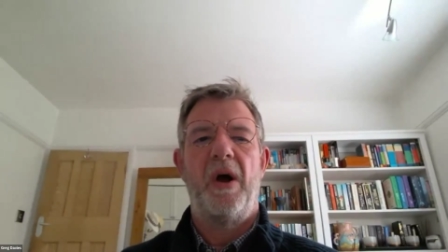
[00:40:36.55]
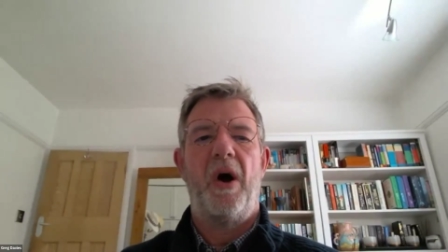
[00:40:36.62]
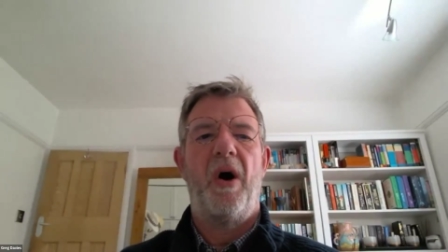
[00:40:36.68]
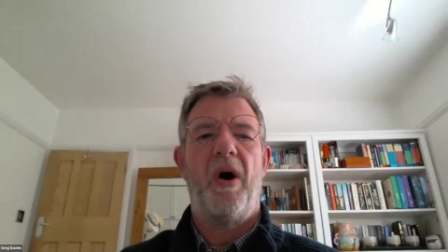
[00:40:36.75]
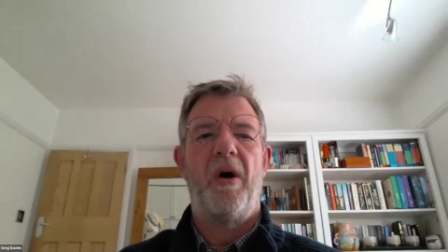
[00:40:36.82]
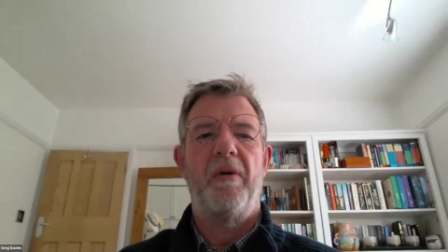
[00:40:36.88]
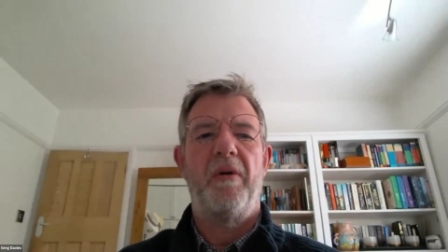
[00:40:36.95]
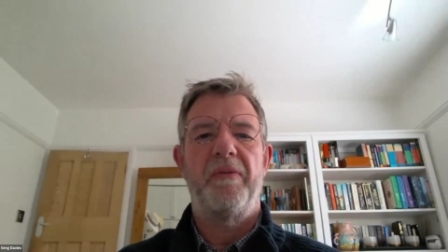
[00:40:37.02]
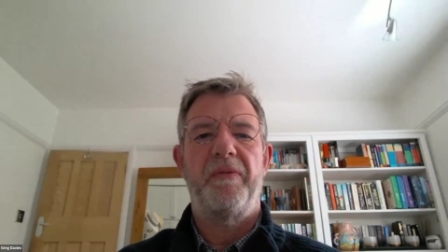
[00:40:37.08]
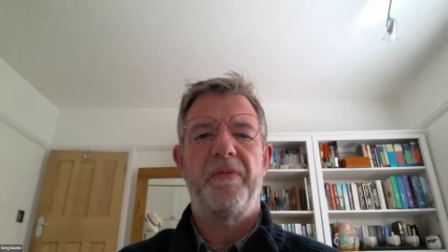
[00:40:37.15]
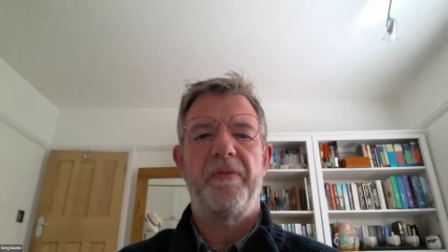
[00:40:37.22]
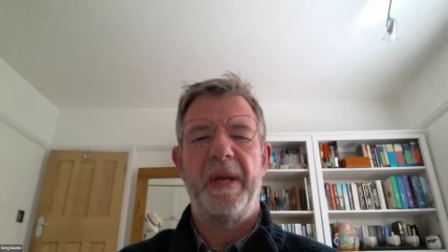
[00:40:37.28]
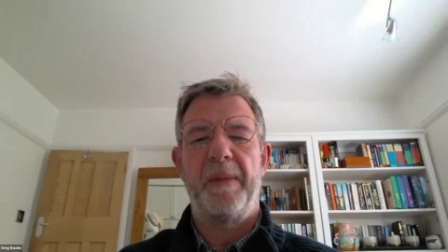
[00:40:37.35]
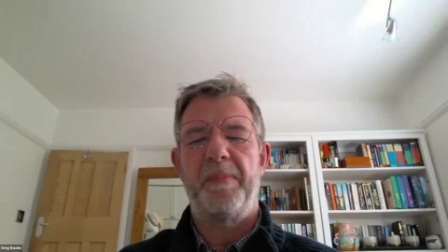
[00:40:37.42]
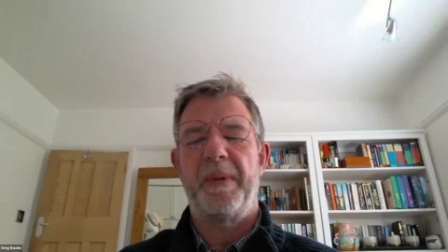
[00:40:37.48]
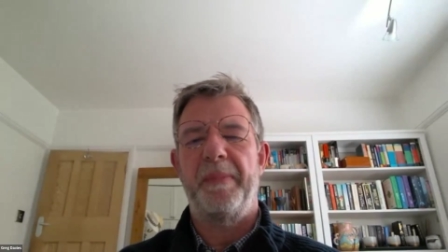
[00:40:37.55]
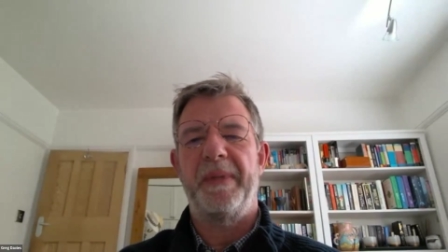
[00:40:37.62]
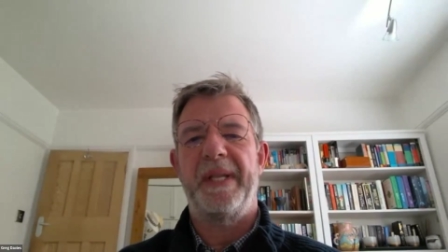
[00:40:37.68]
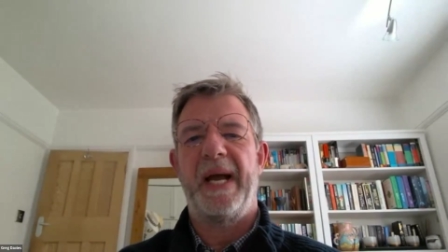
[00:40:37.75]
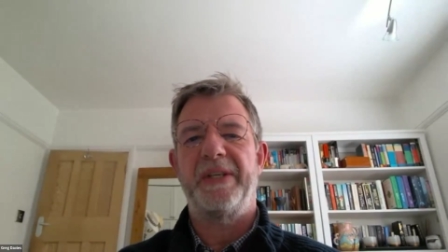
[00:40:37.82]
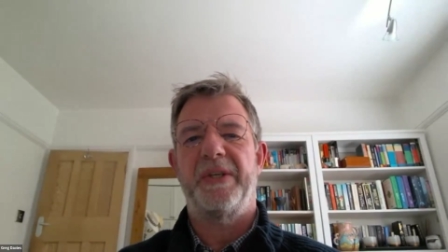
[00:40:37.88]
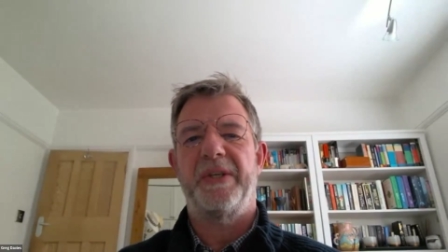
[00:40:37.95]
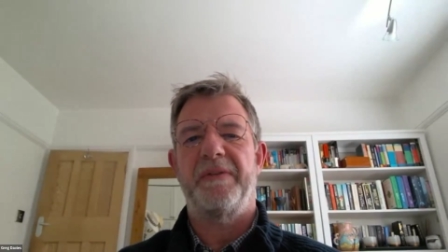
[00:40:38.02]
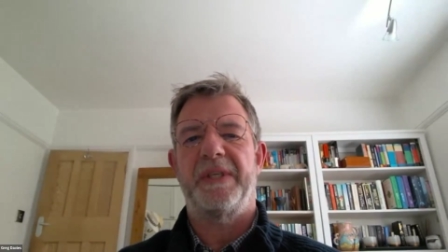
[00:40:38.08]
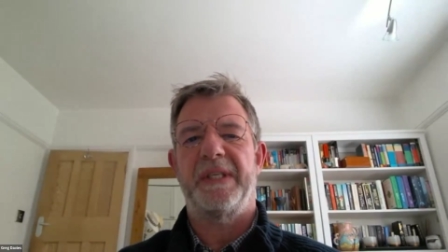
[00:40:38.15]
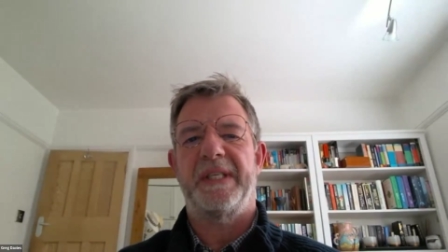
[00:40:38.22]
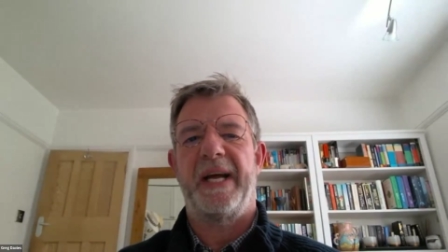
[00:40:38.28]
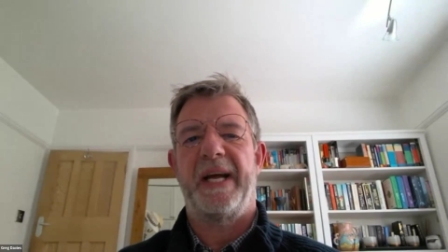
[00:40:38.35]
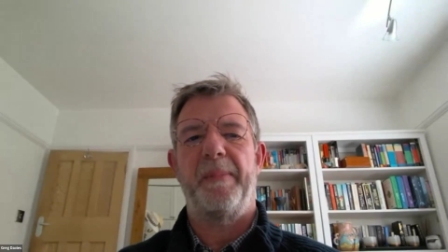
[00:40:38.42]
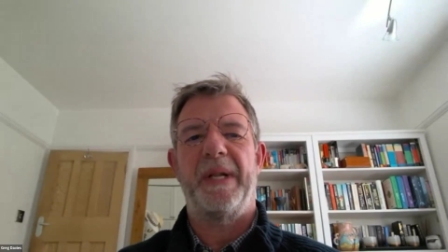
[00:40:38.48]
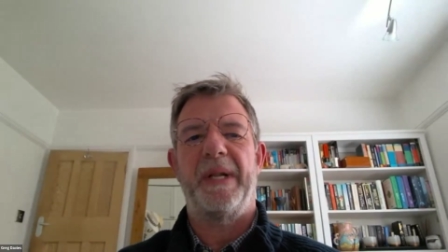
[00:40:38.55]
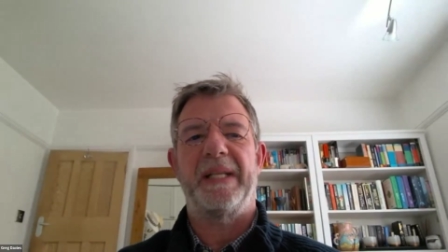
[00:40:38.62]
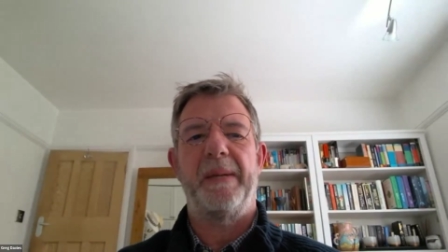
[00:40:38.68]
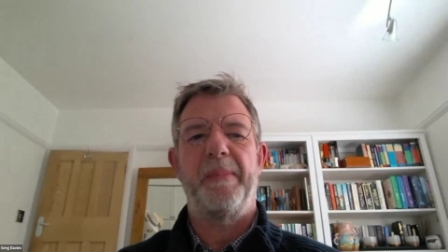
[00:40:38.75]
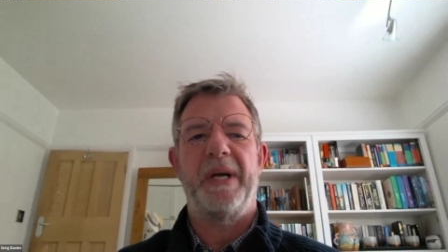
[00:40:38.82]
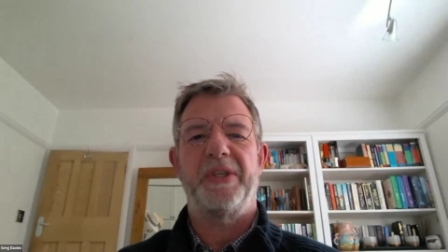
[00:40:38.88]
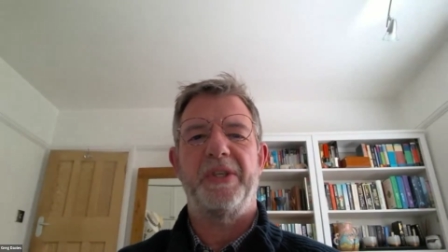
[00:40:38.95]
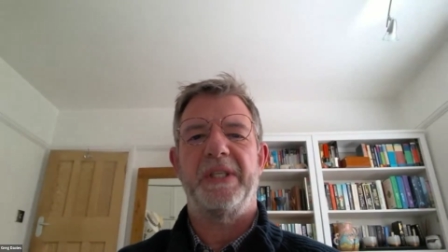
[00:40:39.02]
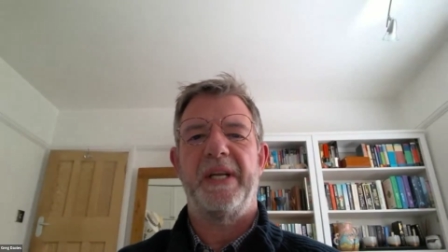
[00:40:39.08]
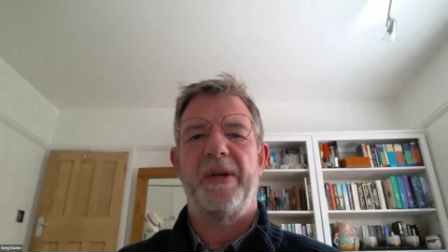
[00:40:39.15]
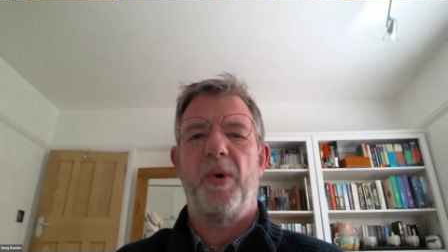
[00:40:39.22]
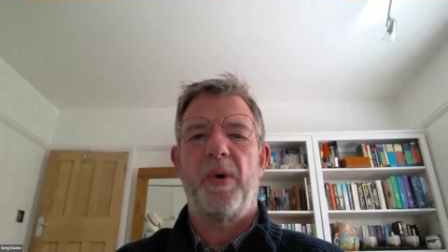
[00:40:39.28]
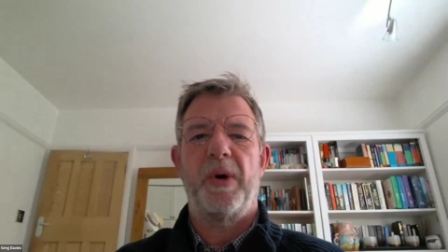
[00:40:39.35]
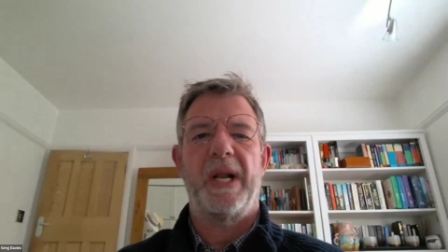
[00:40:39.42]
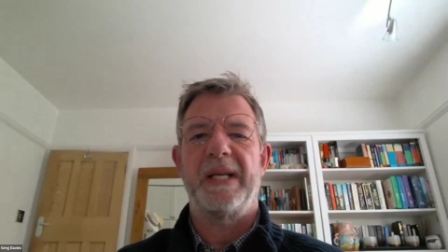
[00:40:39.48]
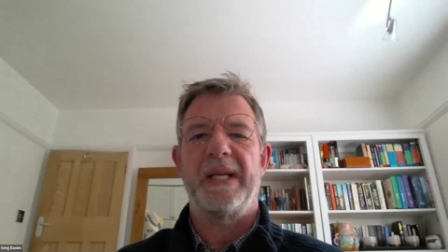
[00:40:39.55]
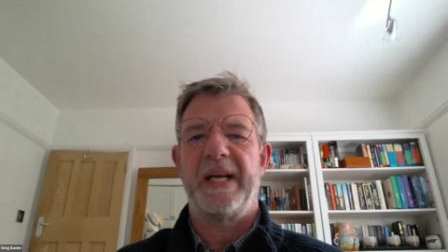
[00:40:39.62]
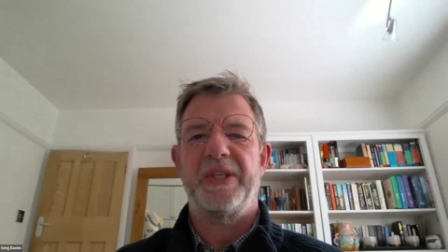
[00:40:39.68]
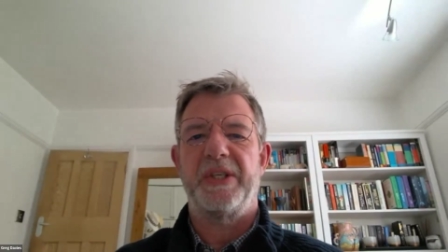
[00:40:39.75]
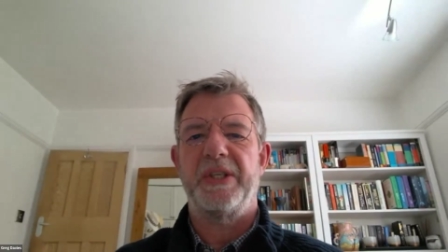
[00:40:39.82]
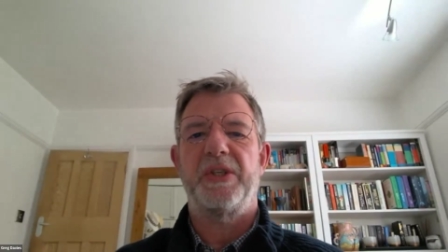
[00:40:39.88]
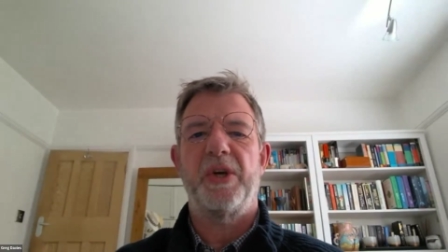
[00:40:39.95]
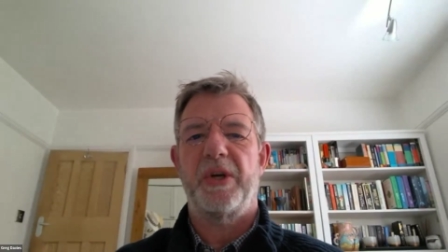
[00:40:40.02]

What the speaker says: of the implementation of sustainability measures in organizations,